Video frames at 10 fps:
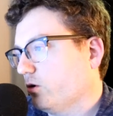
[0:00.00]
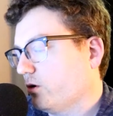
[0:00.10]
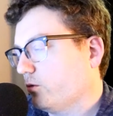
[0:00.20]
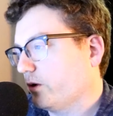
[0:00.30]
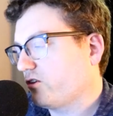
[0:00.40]

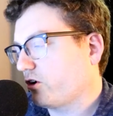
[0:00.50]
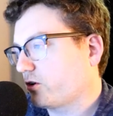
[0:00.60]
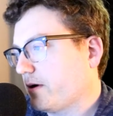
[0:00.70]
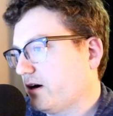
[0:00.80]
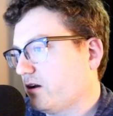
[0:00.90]
We talked
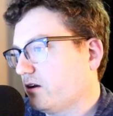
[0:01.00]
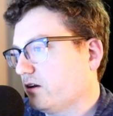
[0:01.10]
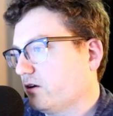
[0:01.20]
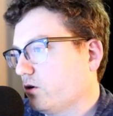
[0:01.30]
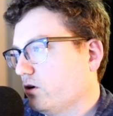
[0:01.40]
about
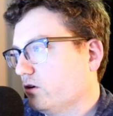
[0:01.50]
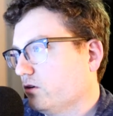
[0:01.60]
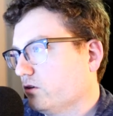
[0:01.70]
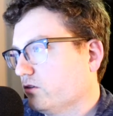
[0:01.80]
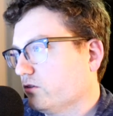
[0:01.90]

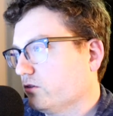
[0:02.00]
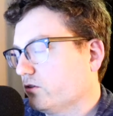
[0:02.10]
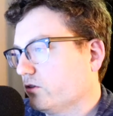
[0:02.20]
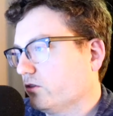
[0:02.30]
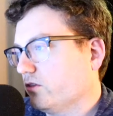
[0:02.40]

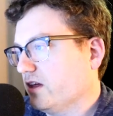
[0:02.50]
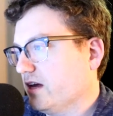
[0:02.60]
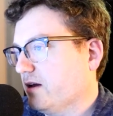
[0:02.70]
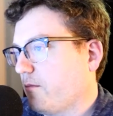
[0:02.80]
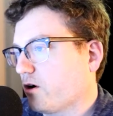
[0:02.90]

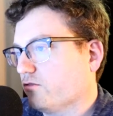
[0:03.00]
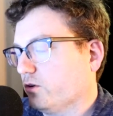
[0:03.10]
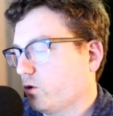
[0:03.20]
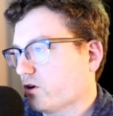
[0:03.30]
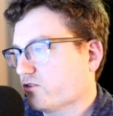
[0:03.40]
the Marvel
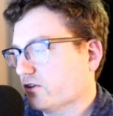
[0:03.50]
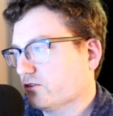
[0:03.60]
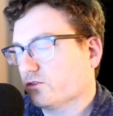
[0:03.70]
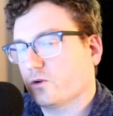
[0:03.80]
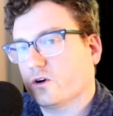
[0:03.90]
origin
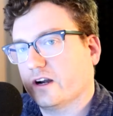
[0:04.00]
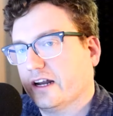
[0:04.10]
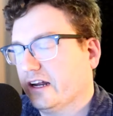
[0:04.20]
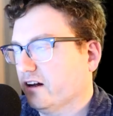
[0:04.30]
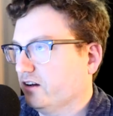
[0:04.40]

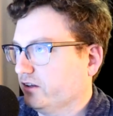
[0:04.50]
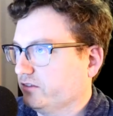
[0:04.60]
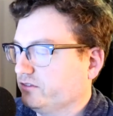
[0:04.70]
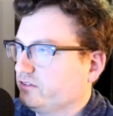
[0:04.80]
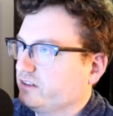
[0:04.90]
story
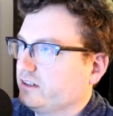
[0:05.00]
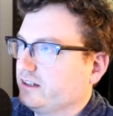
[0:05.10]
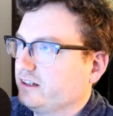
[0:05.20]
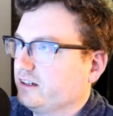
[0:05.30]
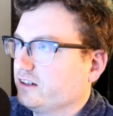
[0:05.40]
of
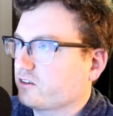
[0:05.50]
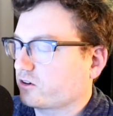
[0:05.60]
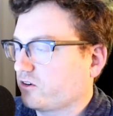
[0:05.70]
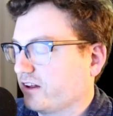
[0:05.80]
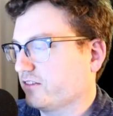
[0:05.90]

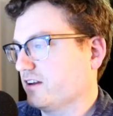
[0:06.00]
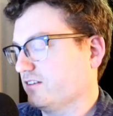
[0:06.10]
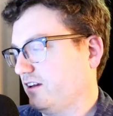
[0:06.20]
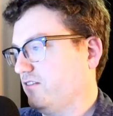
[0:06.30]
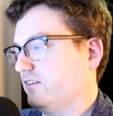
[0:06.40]
Dr. Anthony
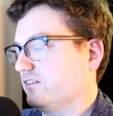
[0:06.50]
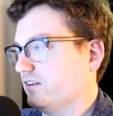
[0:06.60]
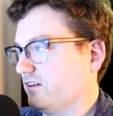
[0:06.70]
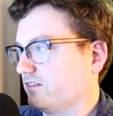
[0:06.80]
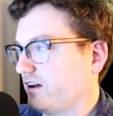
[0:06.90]
Stevens and
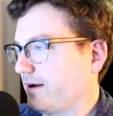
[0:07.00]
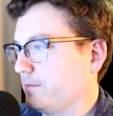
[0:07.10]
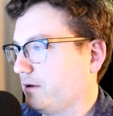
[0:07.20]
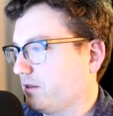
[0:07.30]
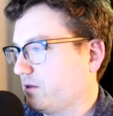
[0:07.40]
his time
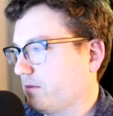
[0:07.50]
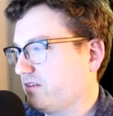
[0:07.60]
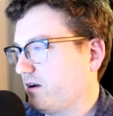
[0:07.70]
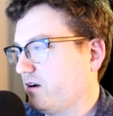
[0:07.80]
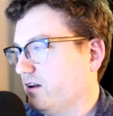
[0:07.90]
at the
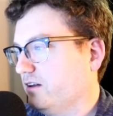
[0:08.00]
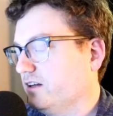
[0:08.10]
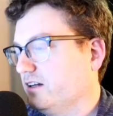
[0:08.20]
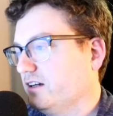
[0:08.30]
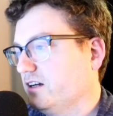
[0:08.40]
Matera
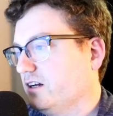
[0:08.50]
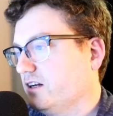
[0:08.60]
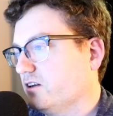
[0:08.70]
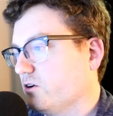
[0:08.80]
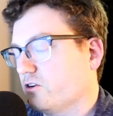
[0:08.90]

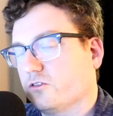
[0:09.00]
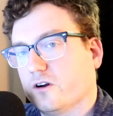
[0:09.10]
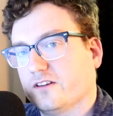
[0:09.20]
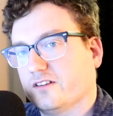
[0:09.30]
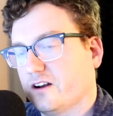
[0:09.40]

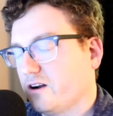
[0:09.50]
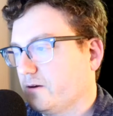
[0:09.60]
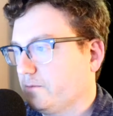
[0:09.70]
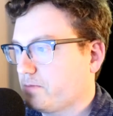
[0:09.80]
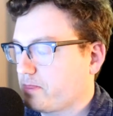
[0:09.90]
Nursery Center,
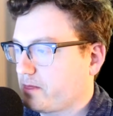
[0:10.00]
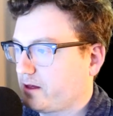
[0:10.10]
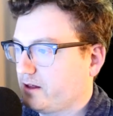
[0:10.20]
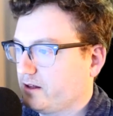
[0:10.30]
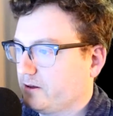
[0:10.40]

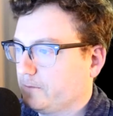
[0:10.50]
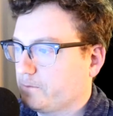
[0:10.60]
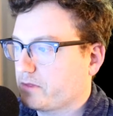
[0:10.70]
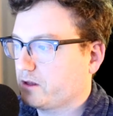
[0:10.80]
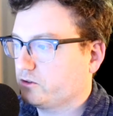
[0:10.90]

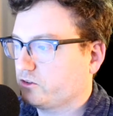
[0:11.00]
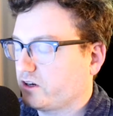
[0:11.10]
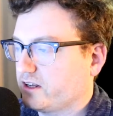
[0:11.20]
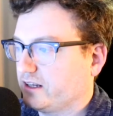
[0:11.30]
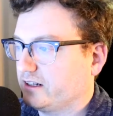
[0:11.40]

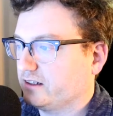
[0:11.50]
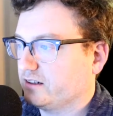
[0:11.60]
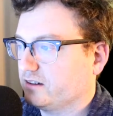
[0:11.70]
studying